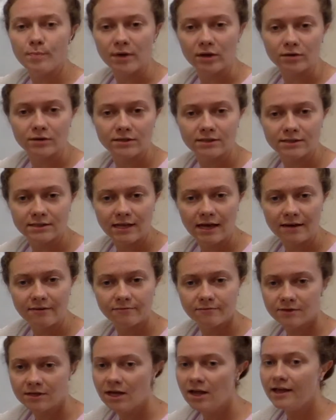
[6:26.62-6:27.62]
milks
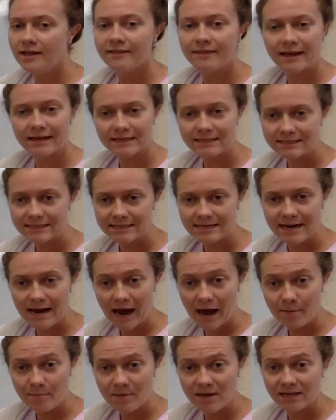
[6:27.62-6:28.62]
left. That does
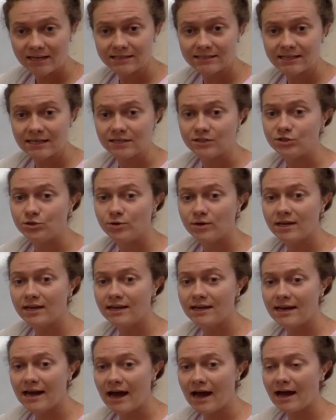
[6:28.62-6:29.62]
not make sense. You
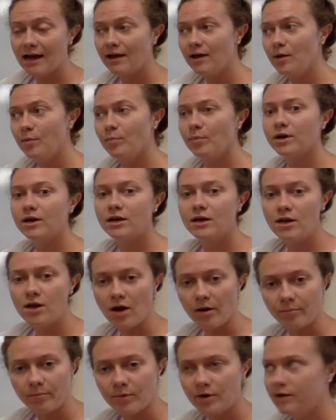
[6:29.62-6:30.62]
cannot put a
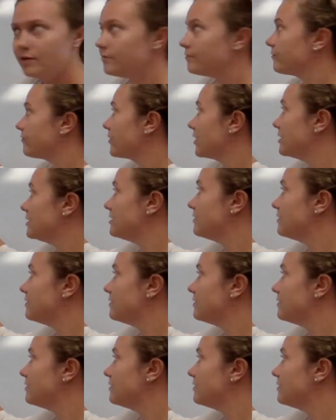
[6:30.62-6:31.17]
number in front